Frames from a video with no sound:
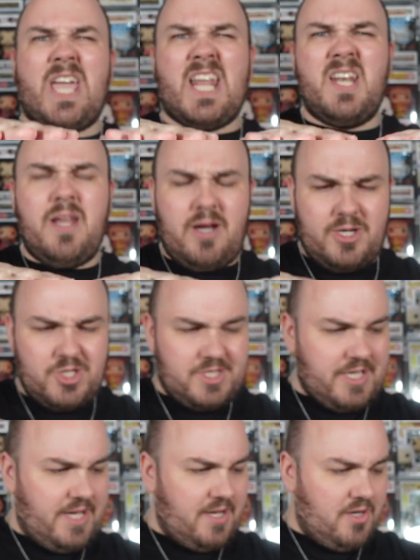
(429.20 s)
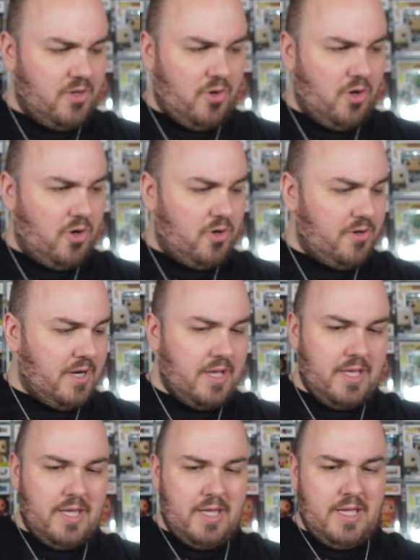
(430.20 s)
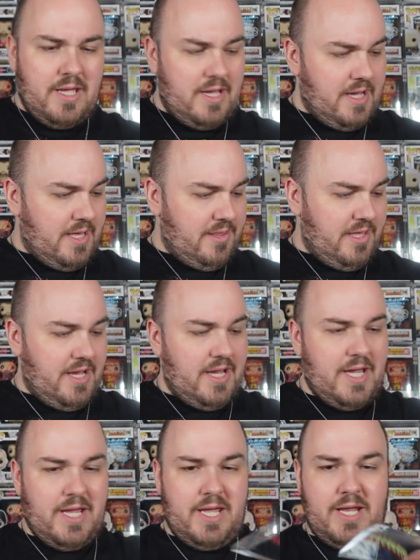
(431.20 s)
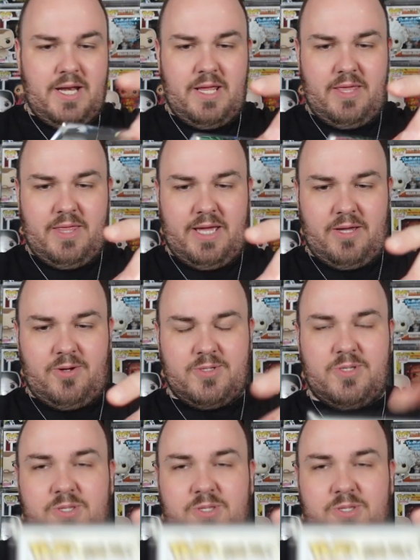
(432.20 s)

in, I should say, not on, and then that goes